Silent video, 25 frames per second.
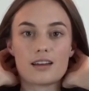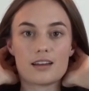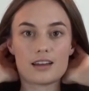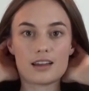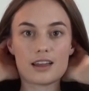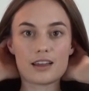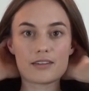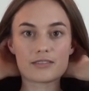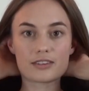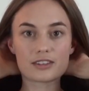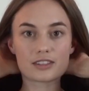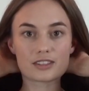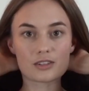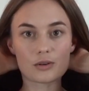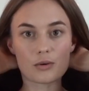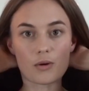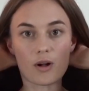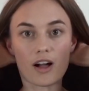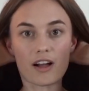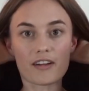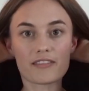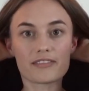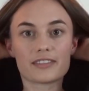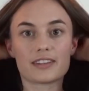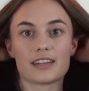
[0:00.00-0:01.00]
every so
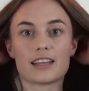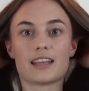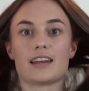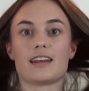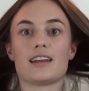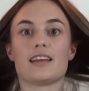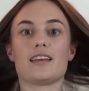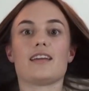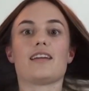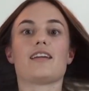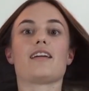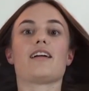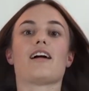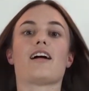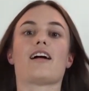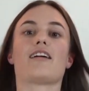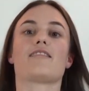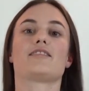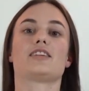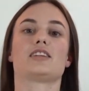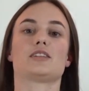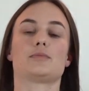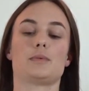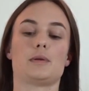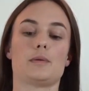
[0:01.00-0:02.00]
often
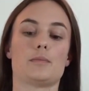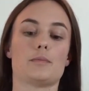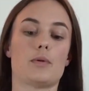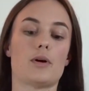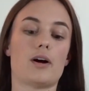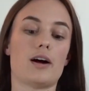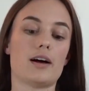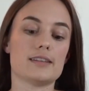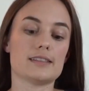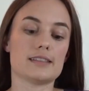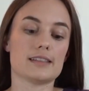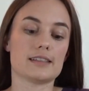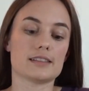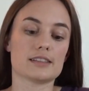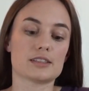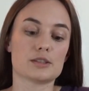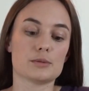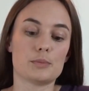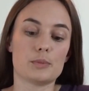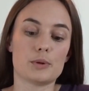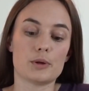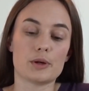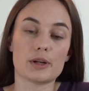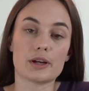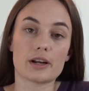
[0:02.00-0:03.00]
I've just been pausing to
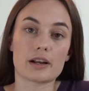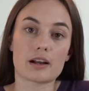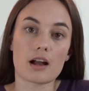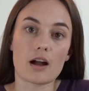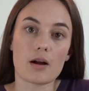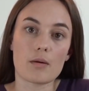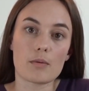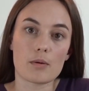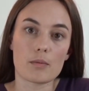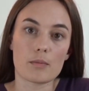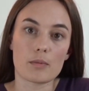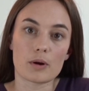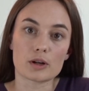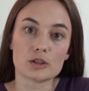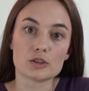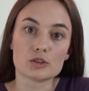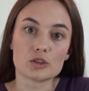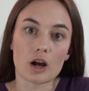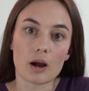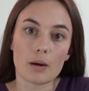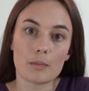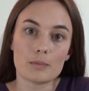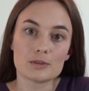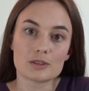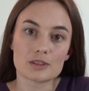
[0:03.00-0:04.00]
put a couple more
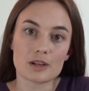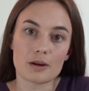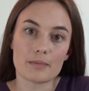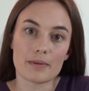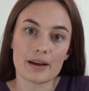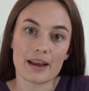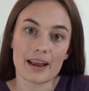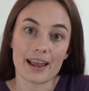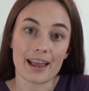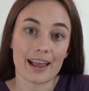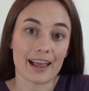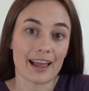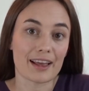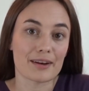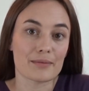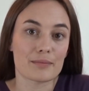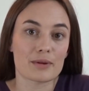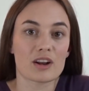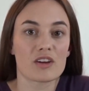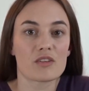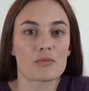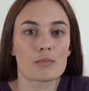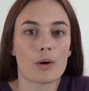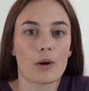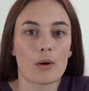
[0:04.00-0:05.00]
drops on my hand, but
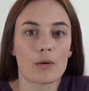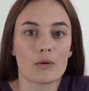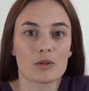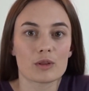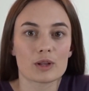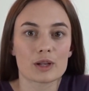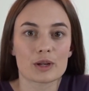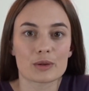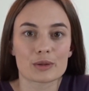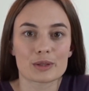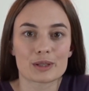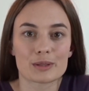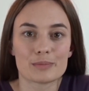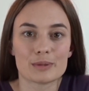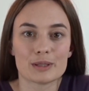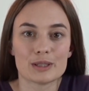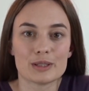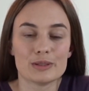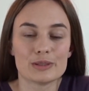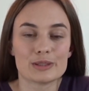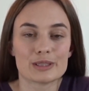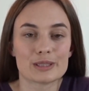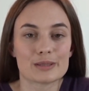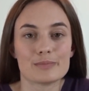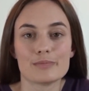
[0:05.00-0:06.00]
I've probably only been
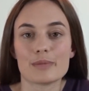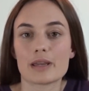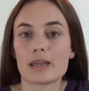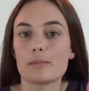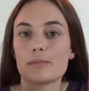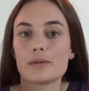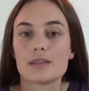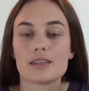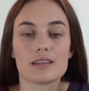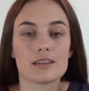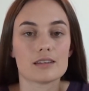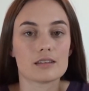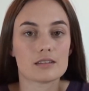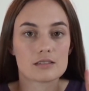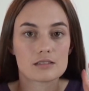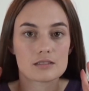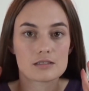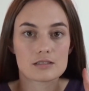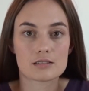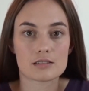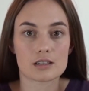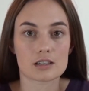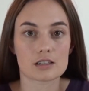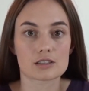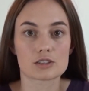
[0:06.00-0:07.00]
using maybe
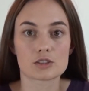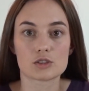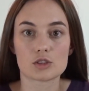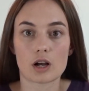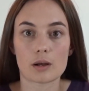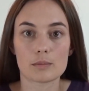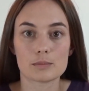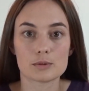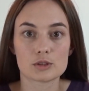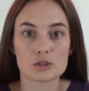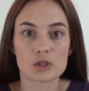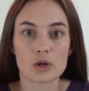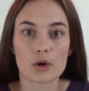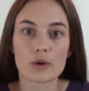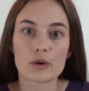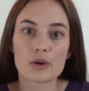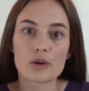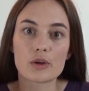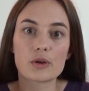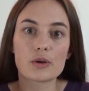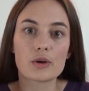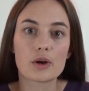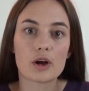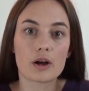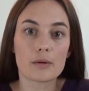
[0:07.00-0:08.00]
6 drops
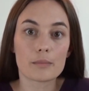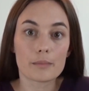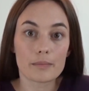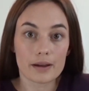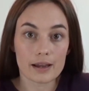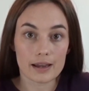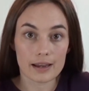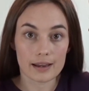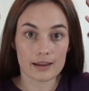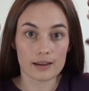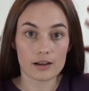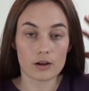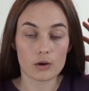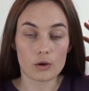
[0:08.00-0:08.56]
total on my